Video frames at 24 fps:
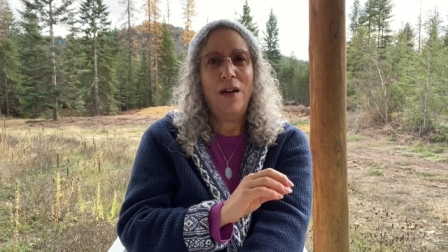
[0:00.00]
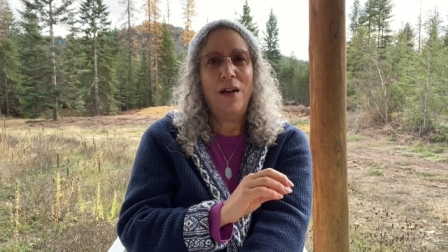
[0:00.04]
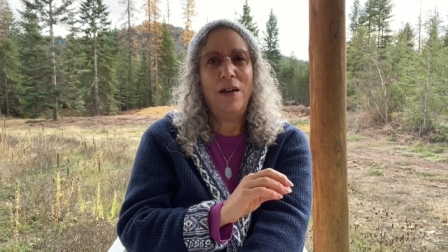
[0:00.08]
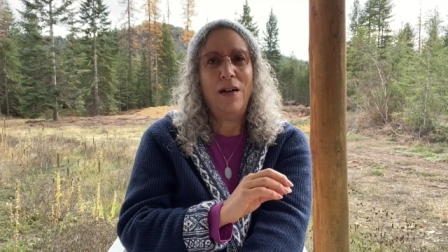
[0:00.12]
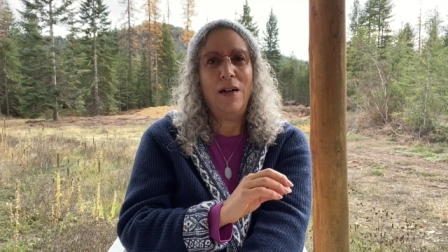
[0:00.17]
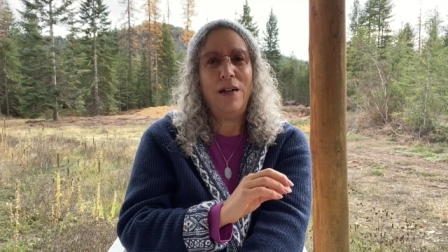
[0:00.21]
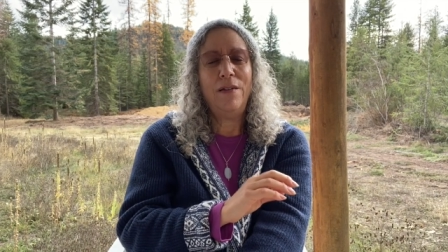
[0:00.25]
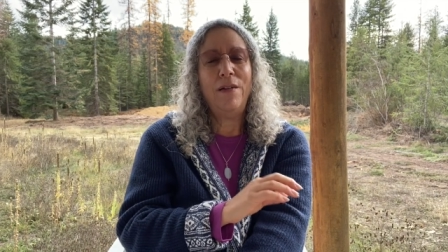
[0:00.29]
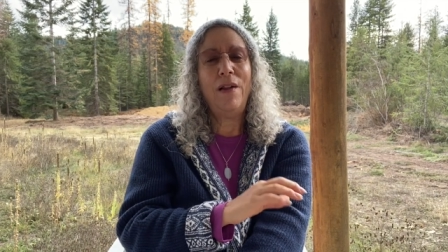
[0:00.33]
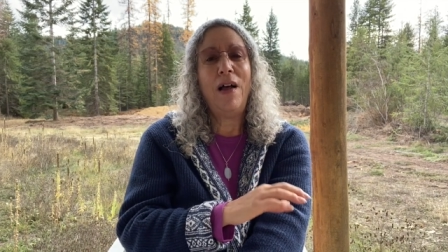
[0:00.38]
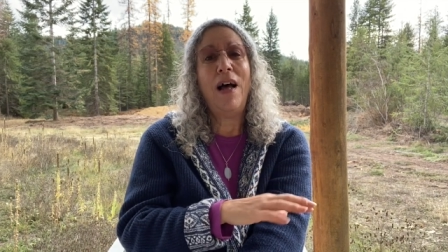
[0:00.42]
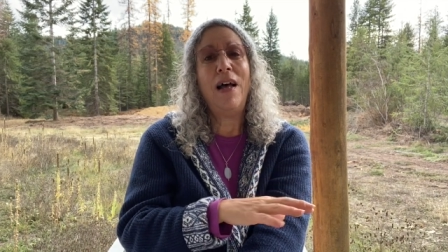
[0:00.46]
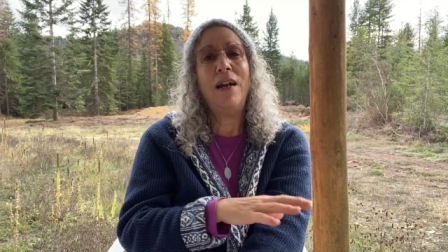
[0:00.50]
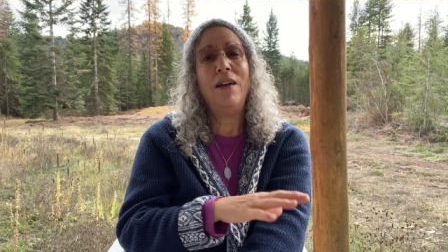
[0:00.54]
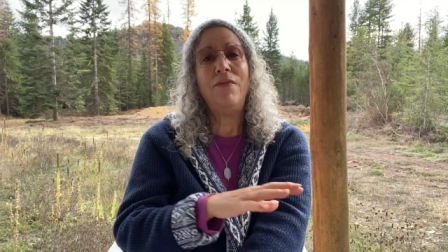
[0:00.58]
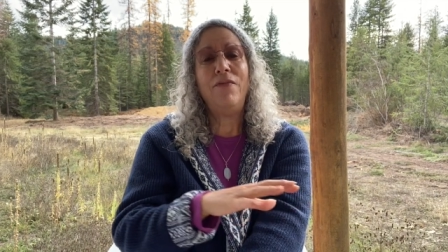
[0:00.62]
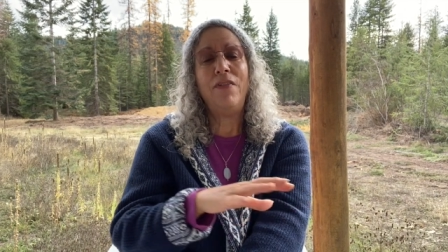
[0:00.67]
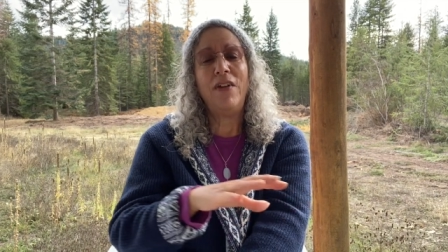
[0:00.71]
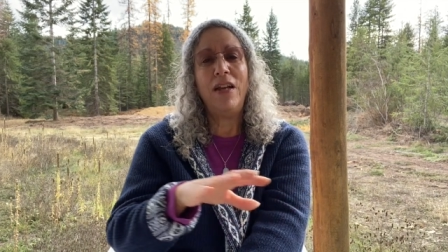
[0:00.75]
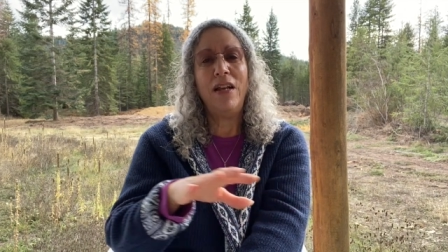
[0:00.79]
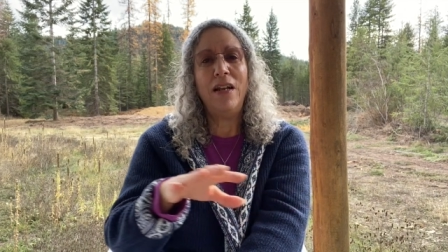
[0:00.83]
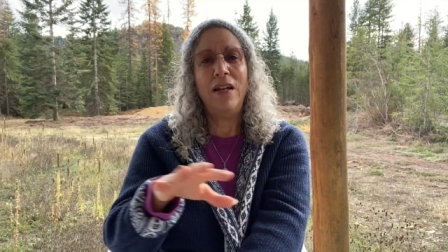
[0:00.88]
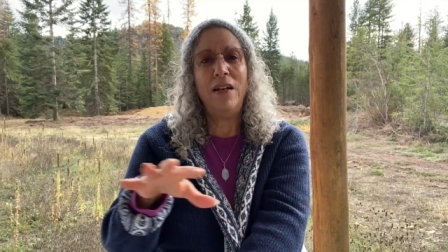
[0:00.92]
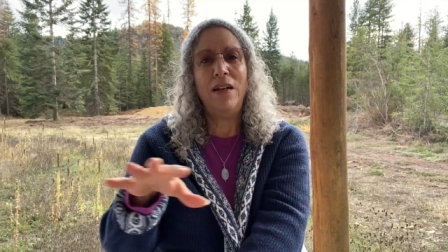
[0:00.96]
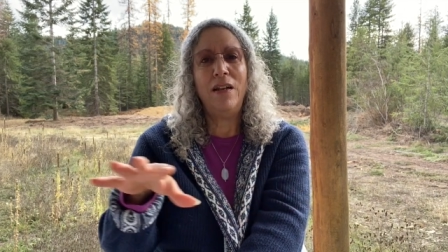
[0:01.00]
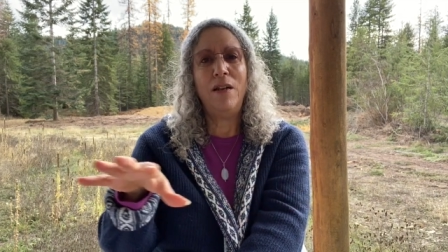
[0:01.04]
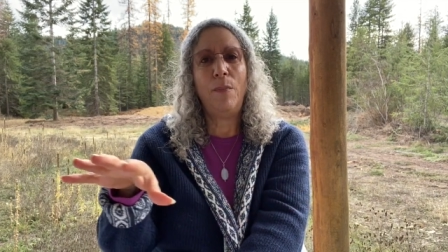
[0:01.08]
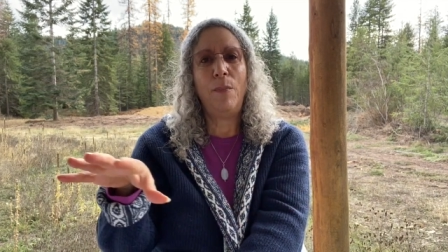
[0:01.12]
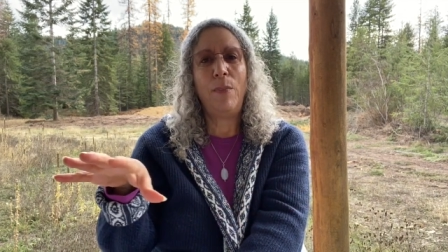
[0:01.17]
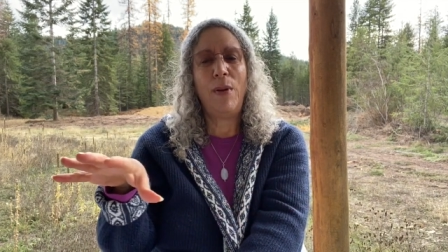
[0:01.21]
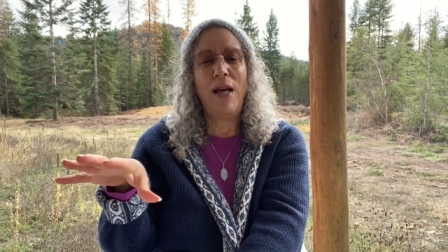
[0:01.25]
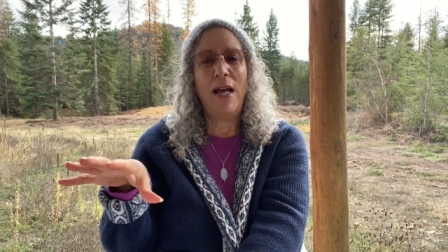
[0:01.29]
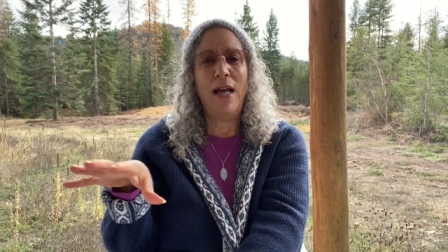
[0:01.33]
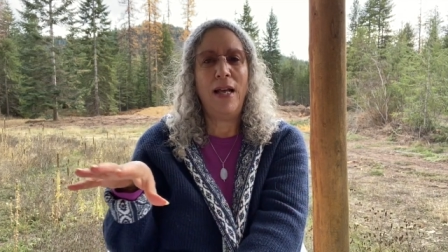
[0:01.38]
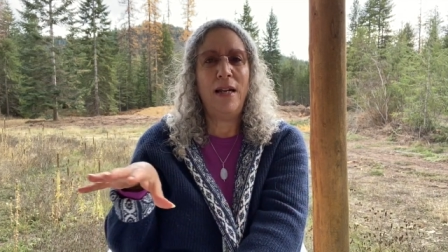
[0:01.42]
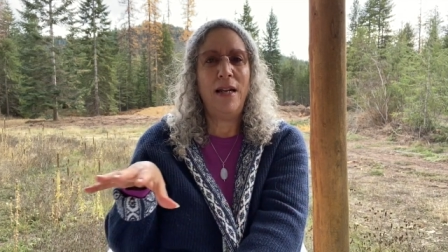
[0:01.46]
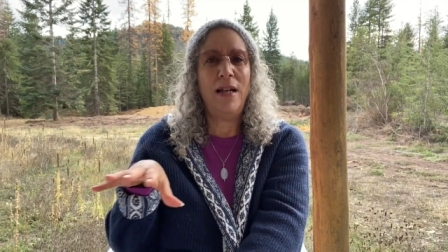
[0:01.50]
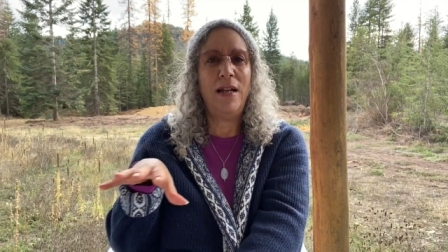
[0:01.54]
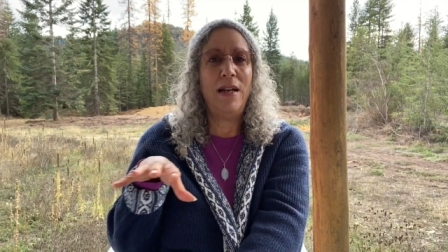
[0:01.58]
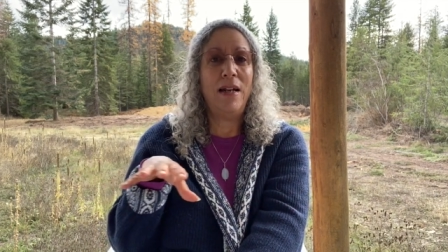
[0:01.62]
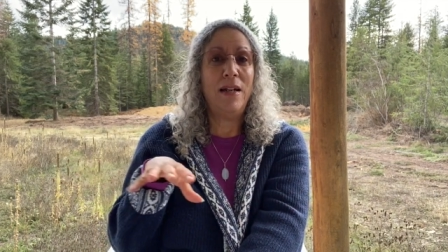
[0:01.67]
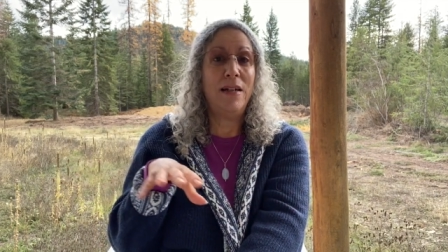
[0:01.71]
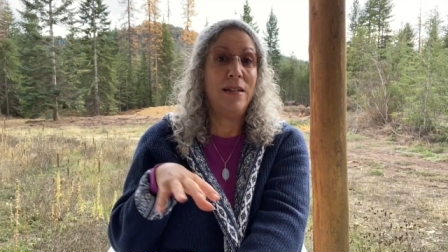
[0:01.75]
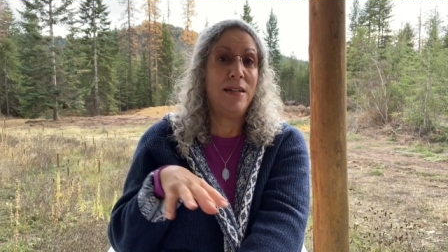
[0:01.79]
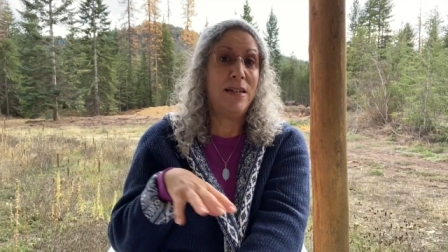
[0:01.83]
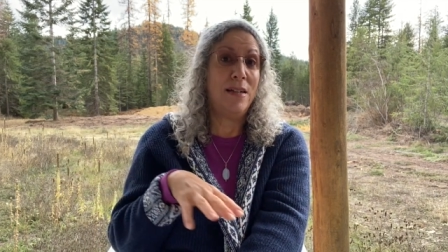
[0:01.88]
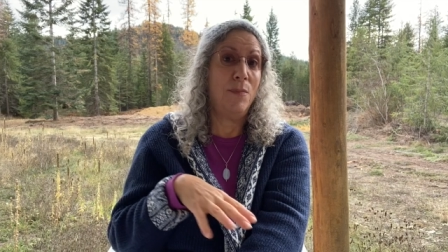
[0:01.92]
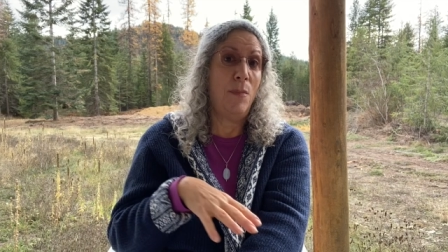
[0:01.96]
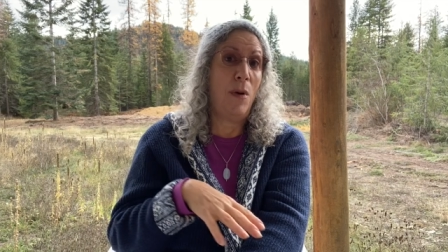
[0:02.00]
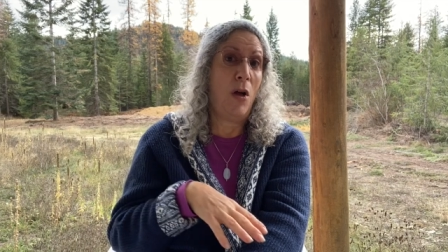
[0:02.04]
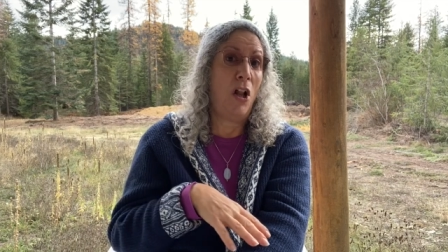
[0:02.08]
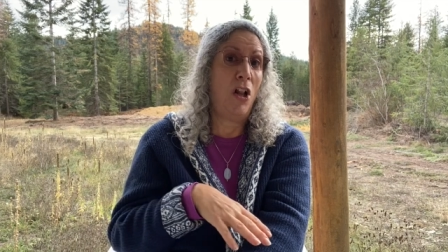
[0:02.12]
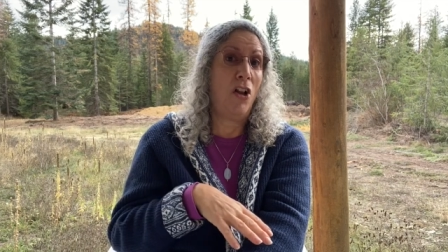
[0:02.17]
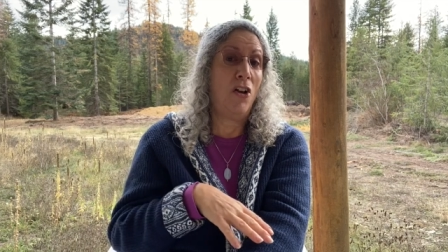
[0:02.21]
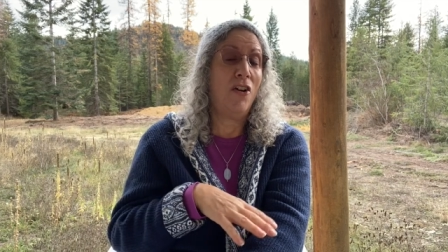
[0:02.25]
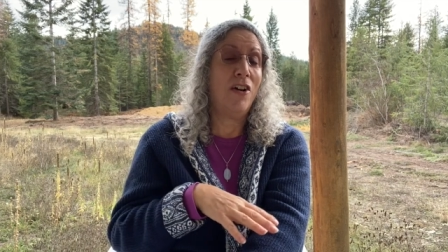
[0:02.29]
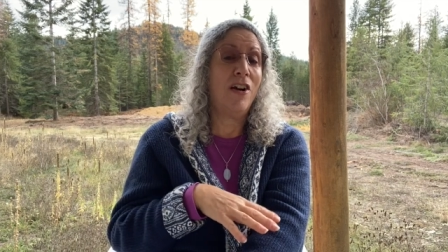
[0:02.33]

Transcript: a lot of independent and smaller